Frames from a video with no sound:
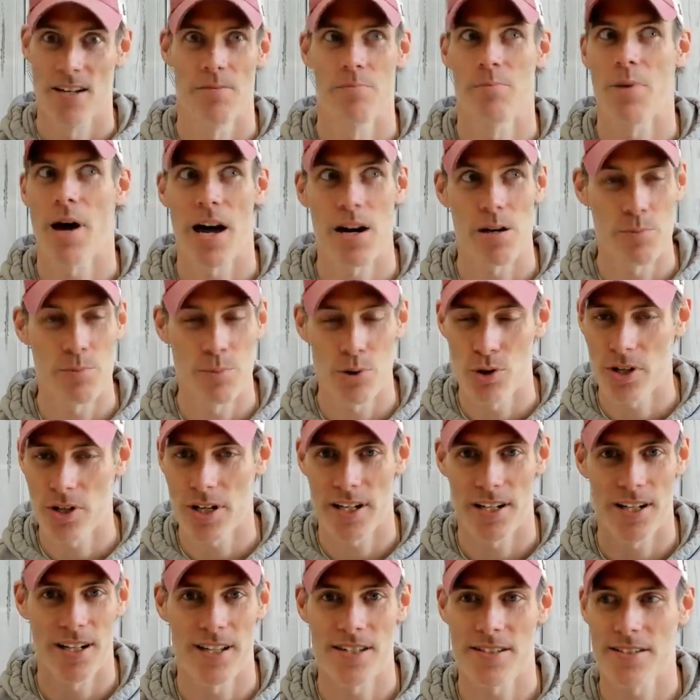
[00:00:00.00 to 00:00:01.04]
paddleboard
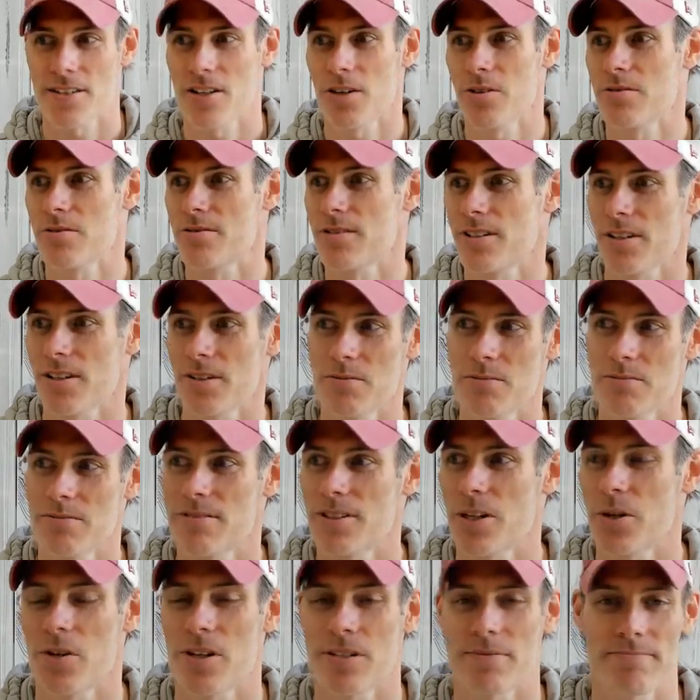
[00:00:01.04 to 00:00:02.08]
in. Let's go go
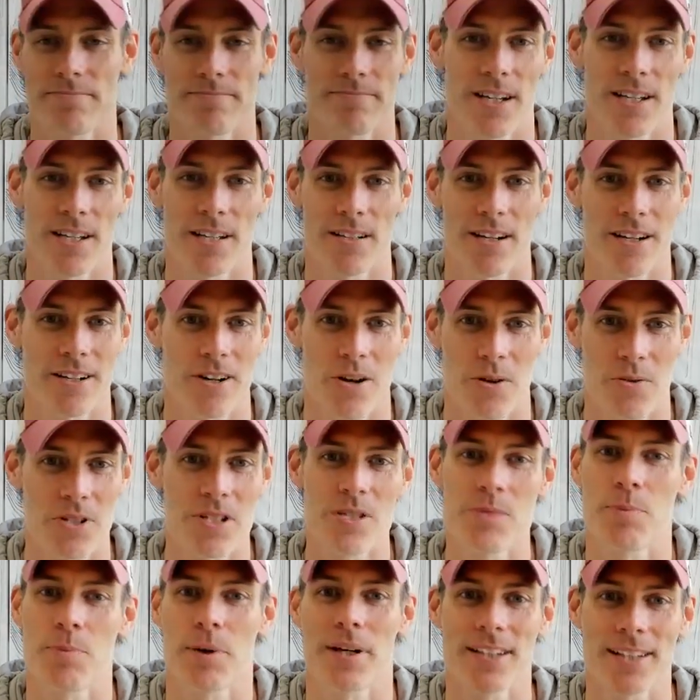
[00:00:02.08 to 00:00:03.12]
do a, I don't know, a
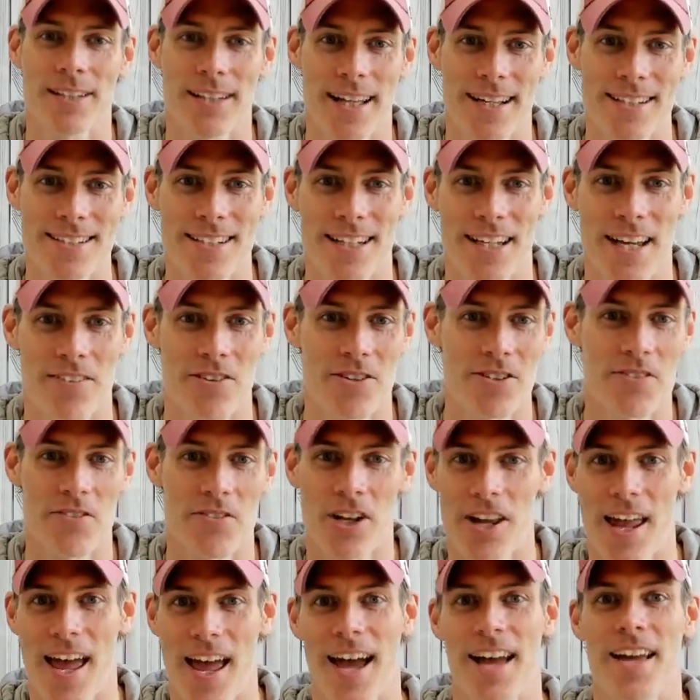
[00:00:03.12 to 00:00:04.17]
spin class together or
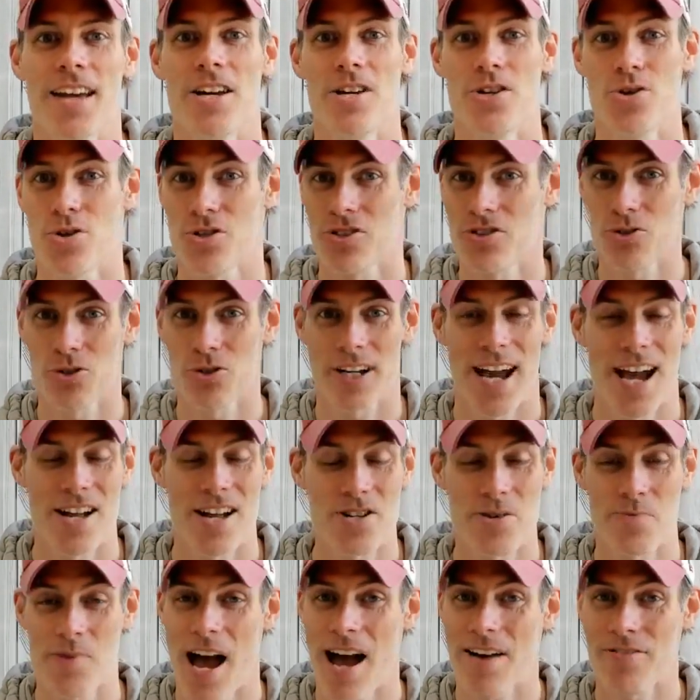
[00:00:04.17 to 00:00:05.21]
something like that. You can still
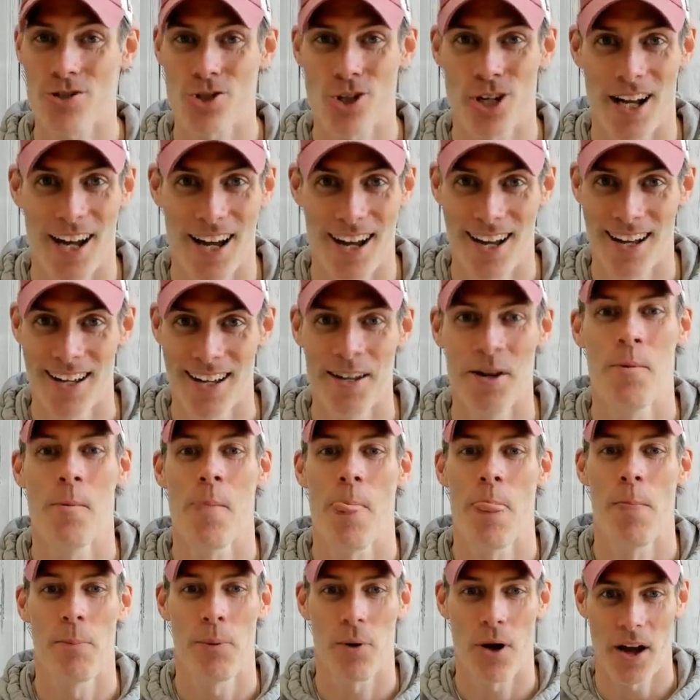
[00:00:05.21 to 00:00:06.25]
catch up, have a chat,
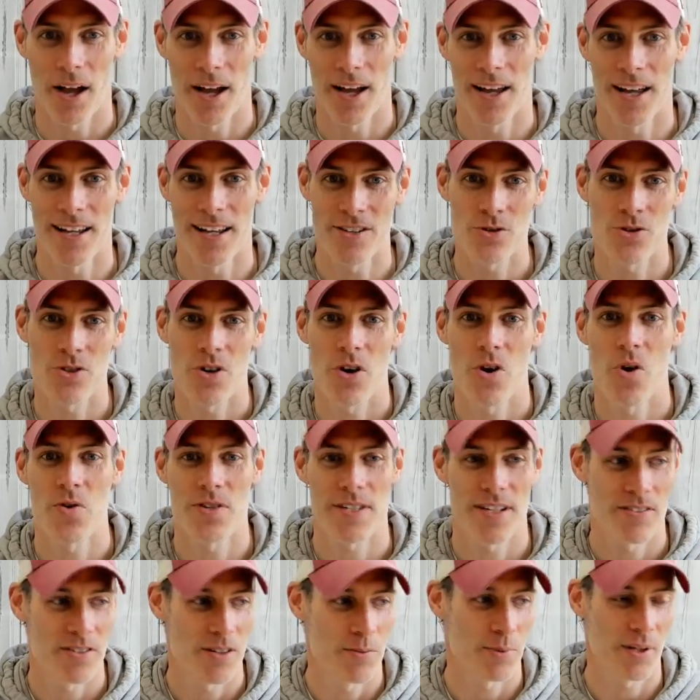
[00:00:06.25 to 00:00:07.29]
but it doesn't always
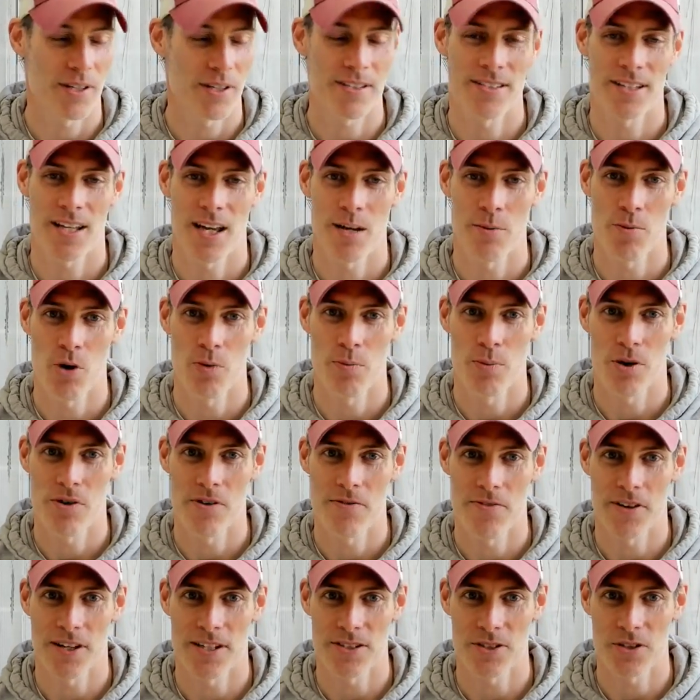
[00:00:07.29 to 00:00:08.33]
have to be the same old
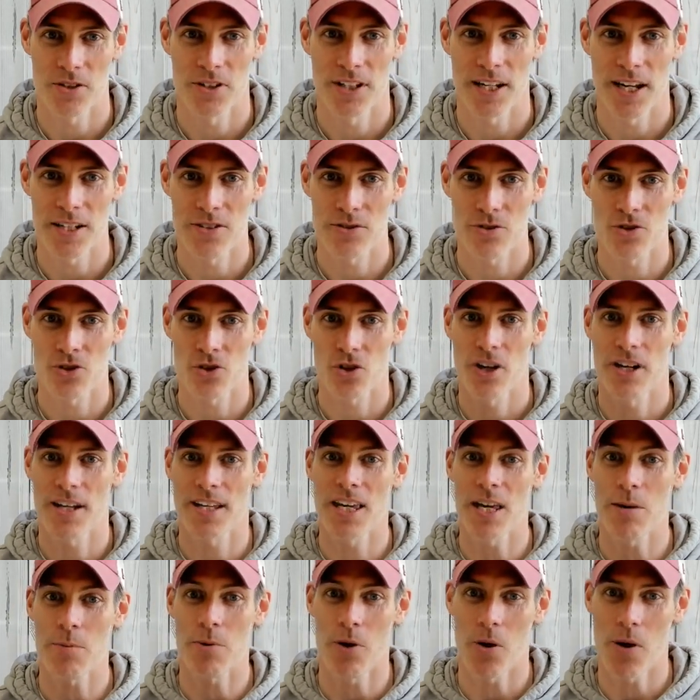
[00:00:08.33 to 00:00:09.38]
boring things, okay? So trying
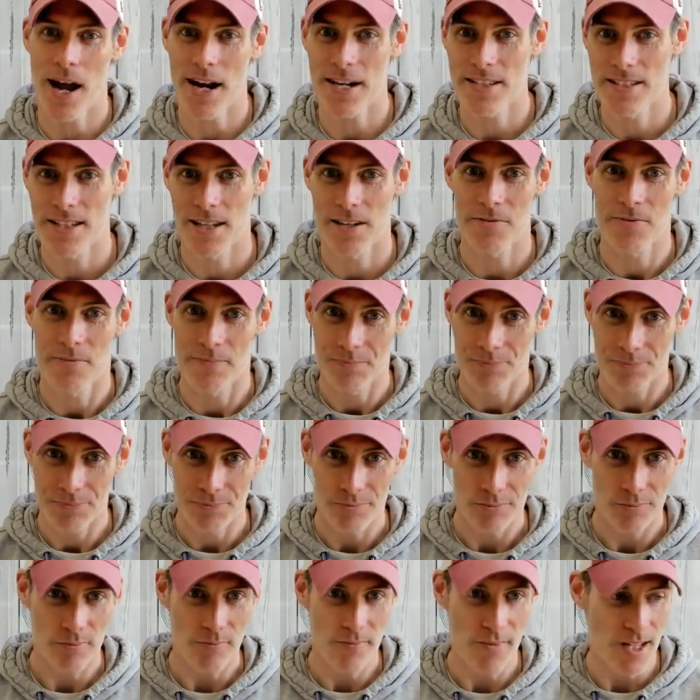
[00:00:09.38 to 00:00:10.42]
to keep you active.
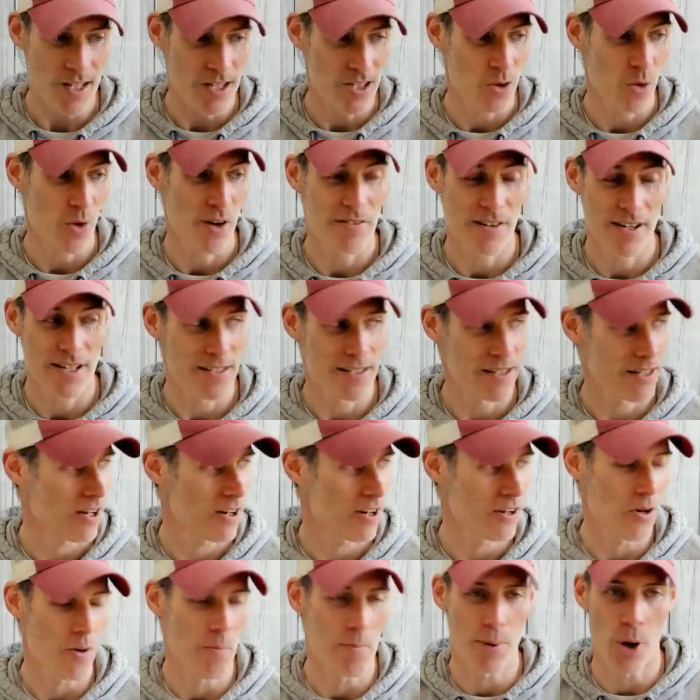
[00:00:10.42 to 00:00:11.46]
So whether it's, I
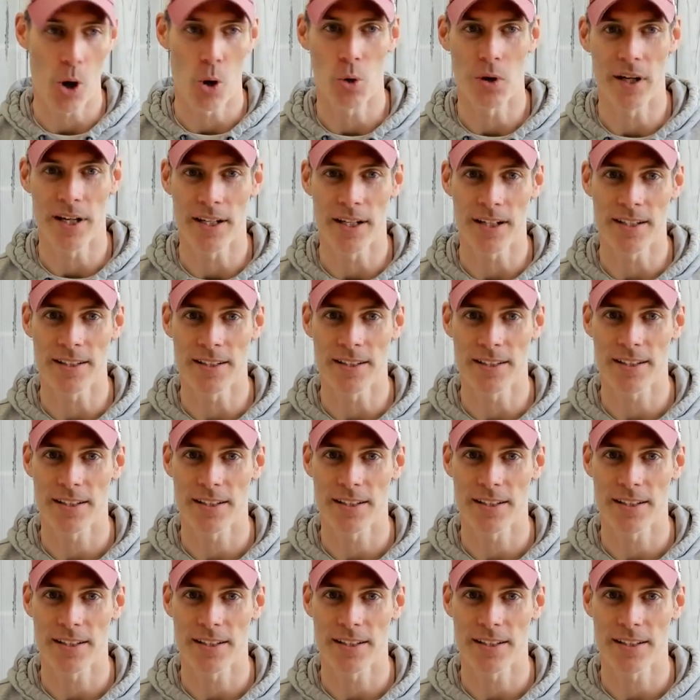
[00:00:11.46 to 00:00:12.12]
don't know, bowling,